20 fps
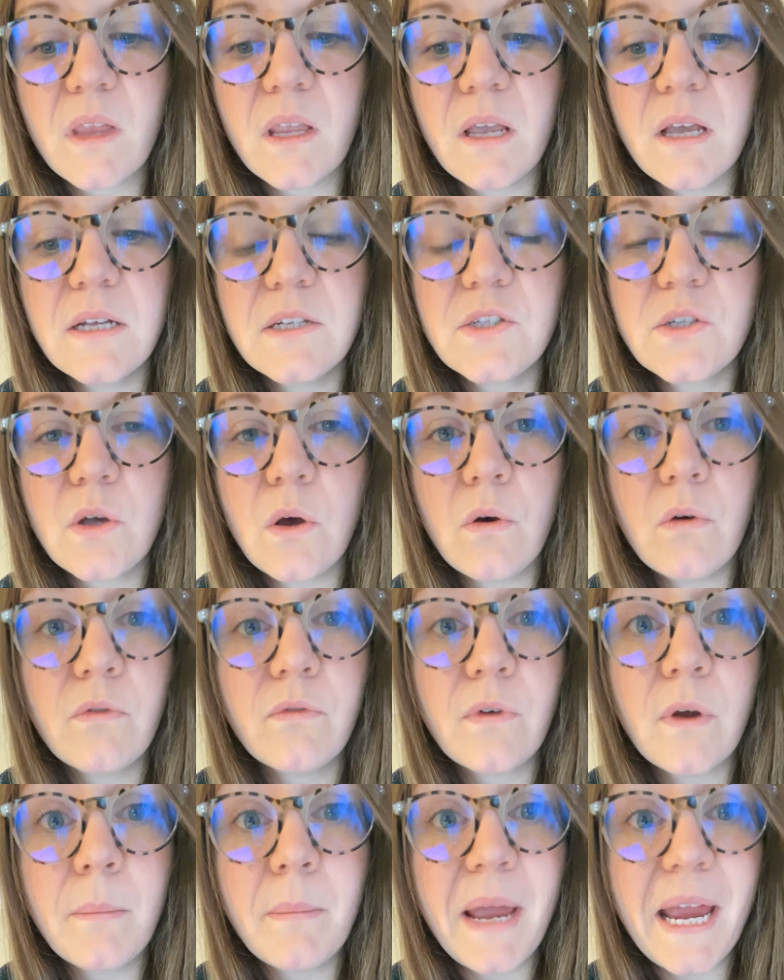So
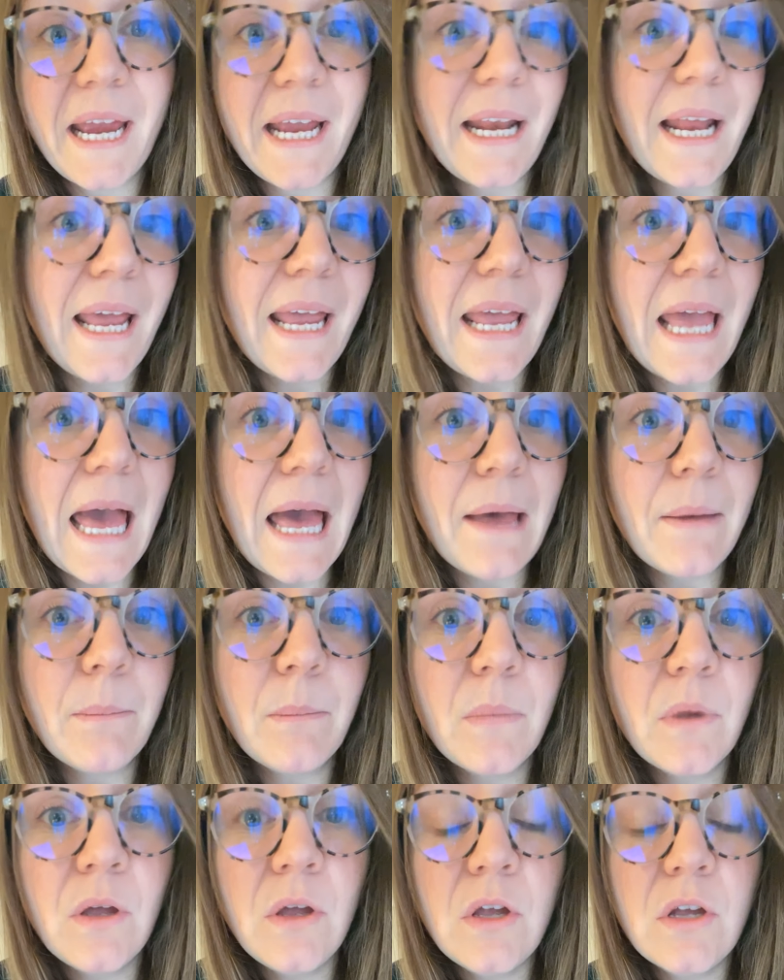from 8
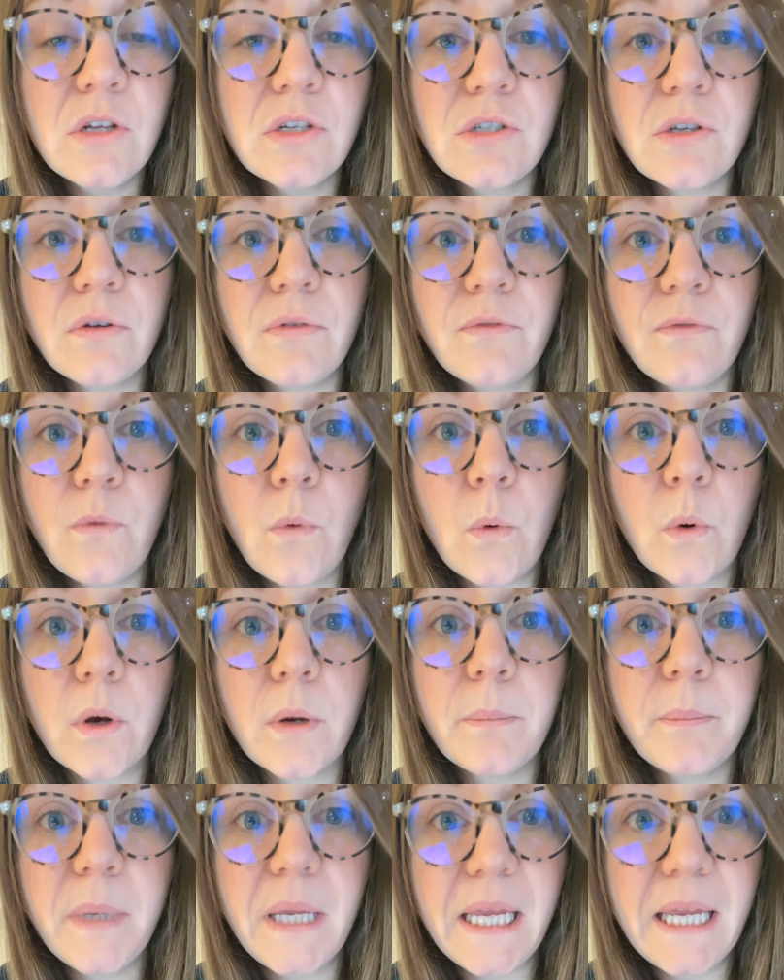a.m. to
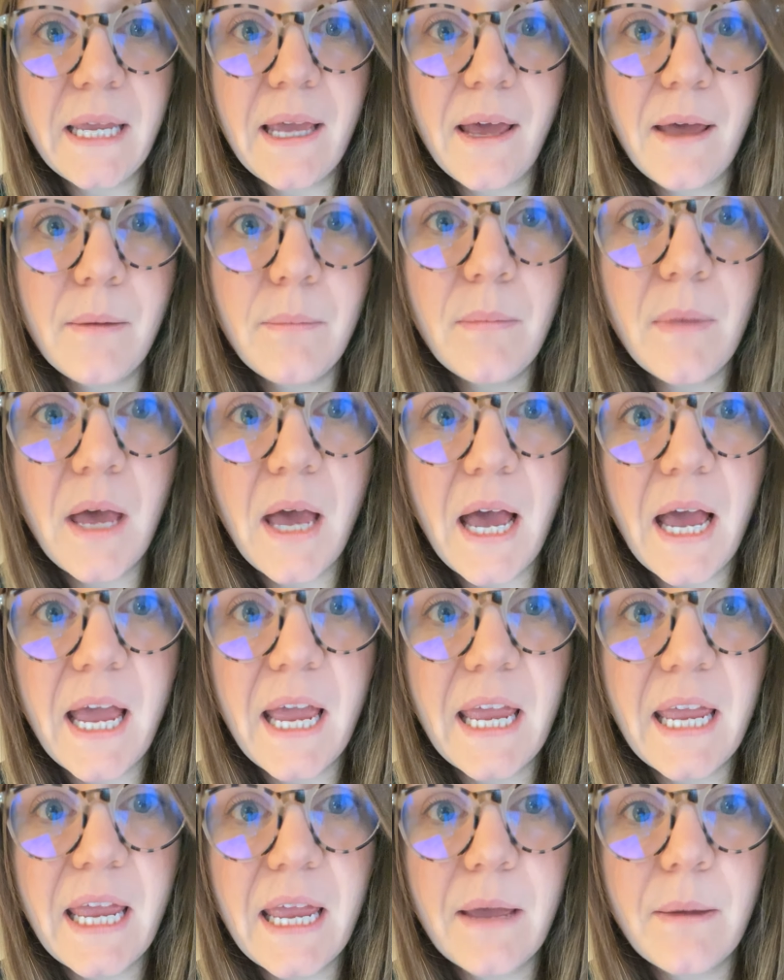4 p.m., I
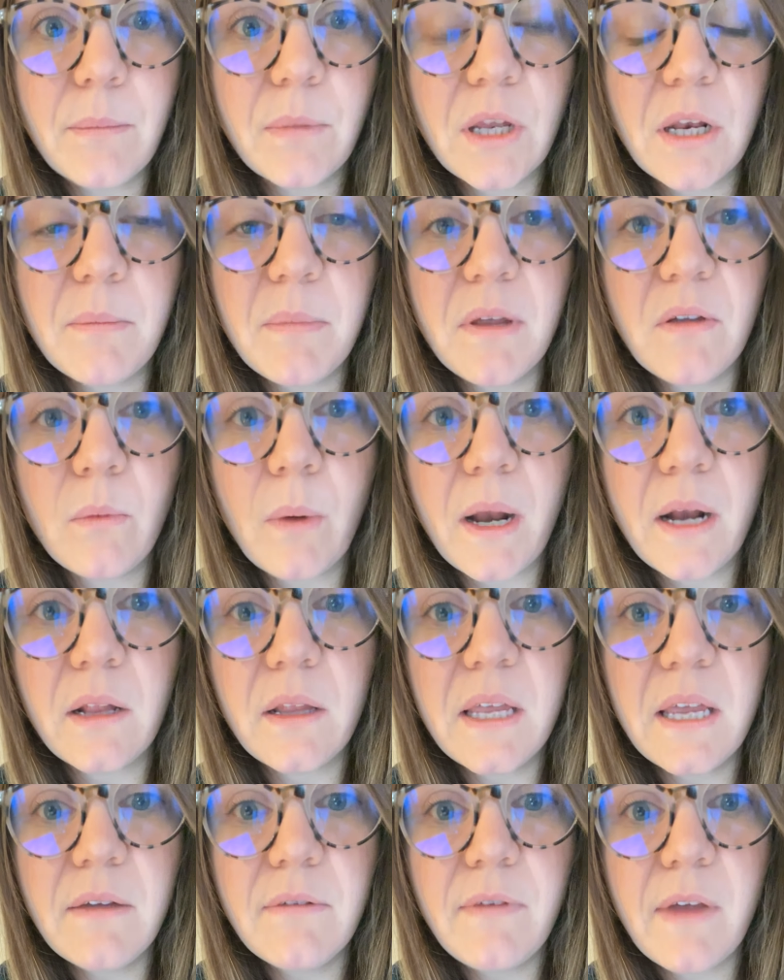am going to be
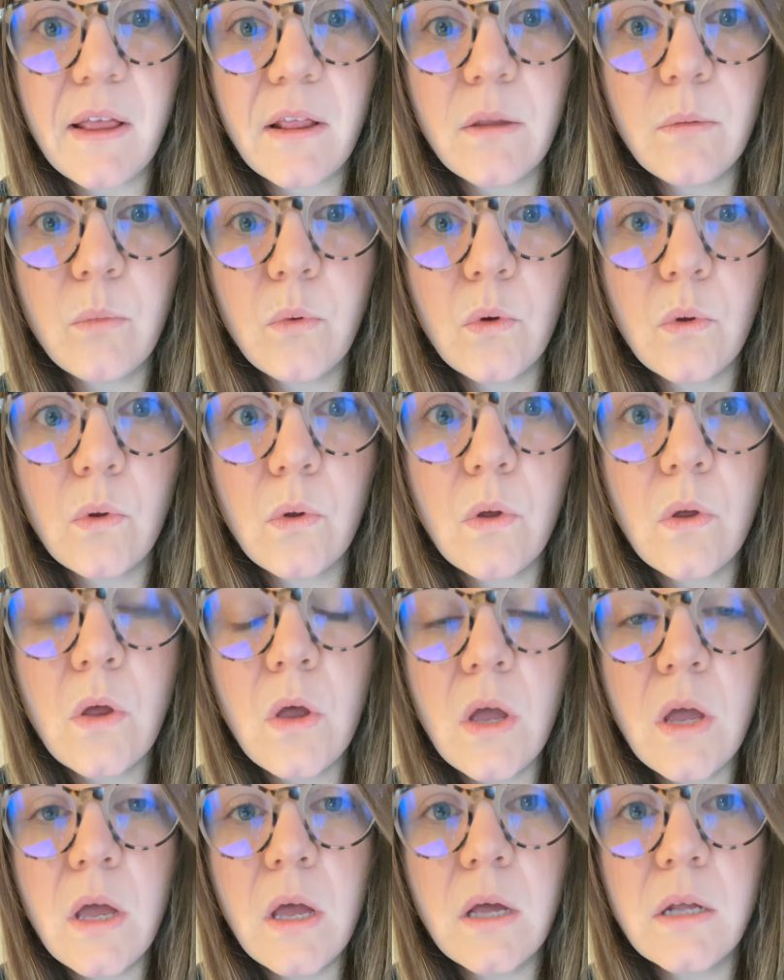readily available
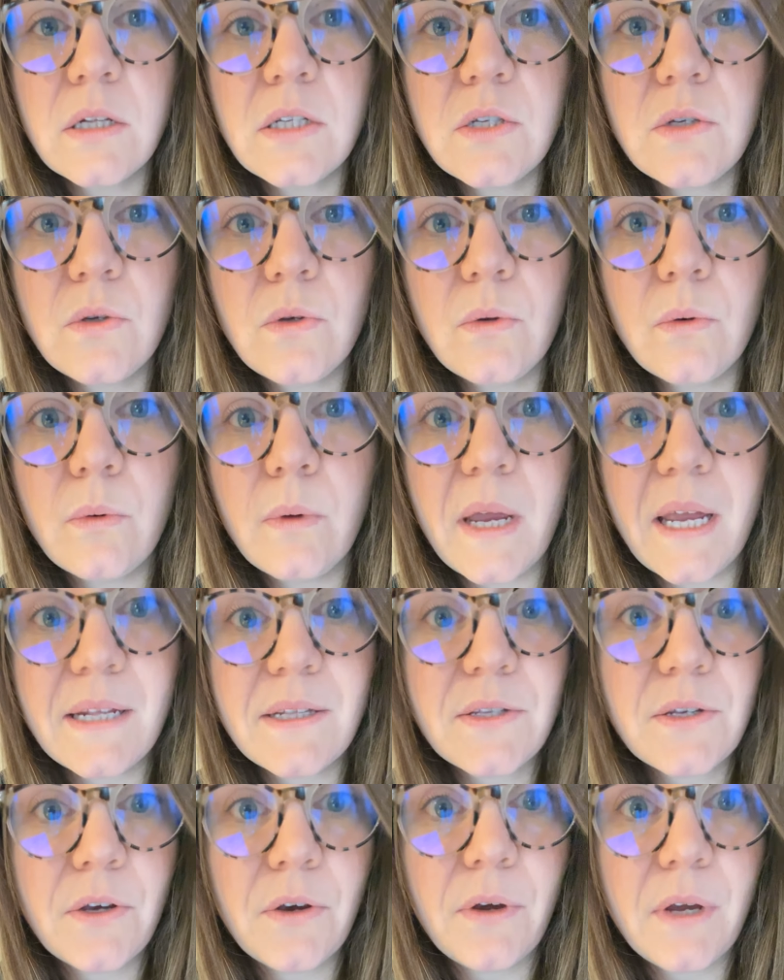to
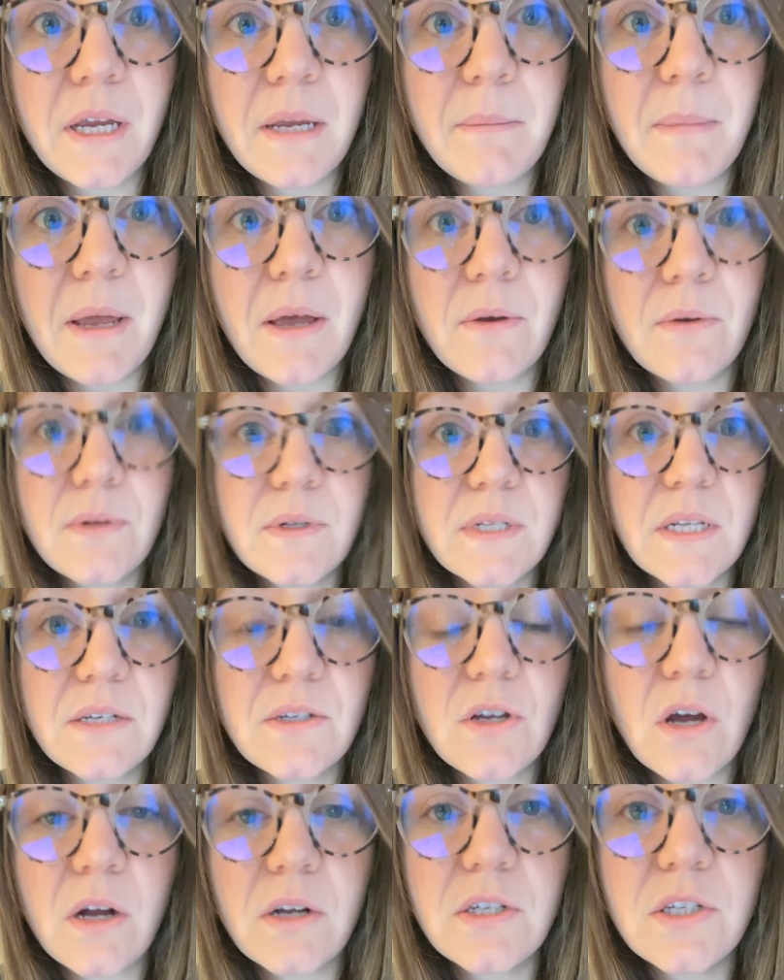answer your emails and
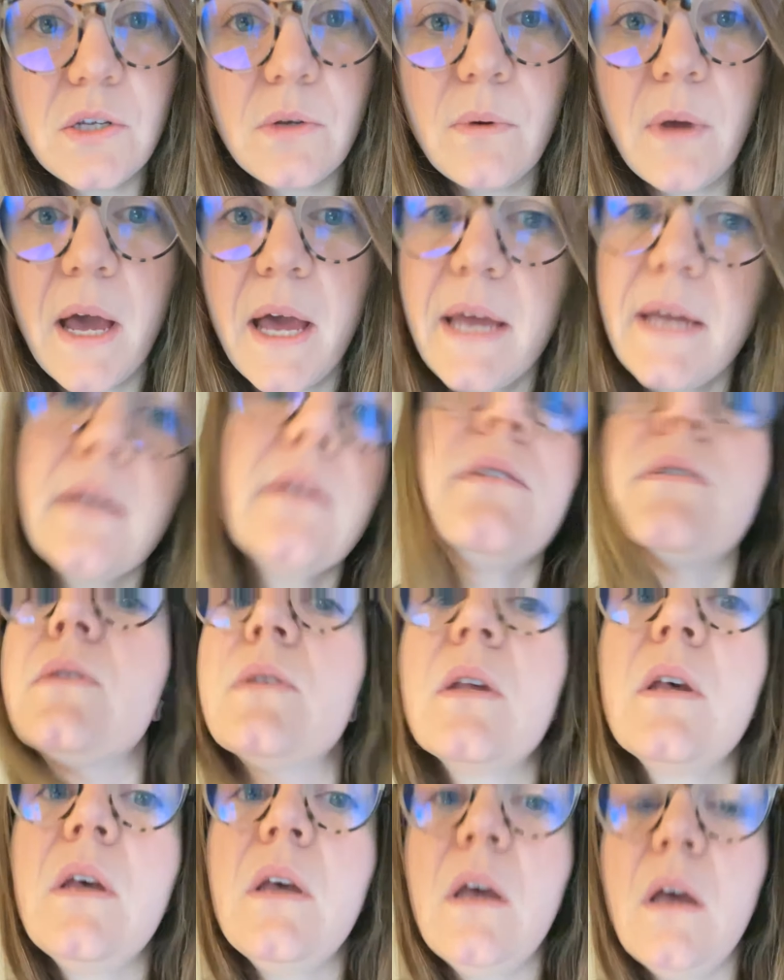talk to you guys.